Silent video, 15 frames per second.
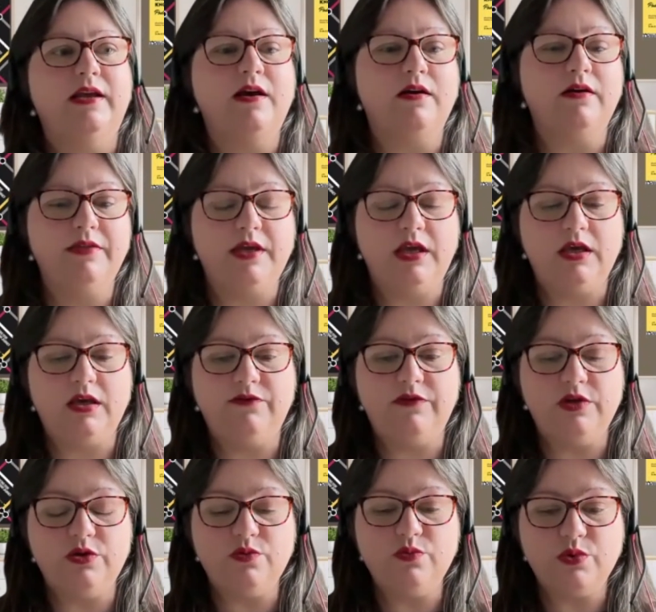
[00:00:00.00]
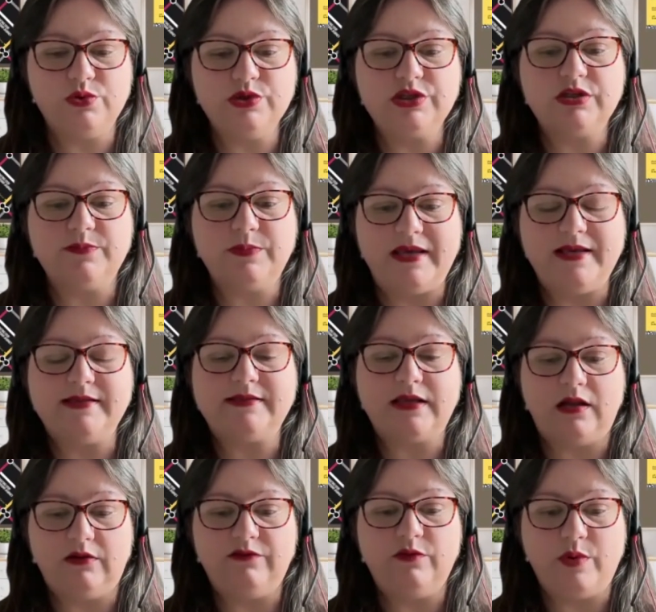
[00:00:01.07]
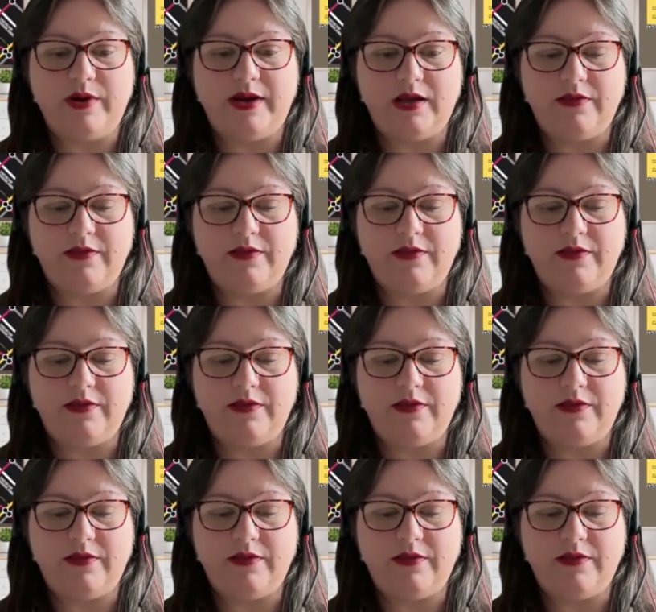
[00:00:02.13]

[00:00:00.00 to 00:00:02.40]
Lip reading: I think if you want to be self aware,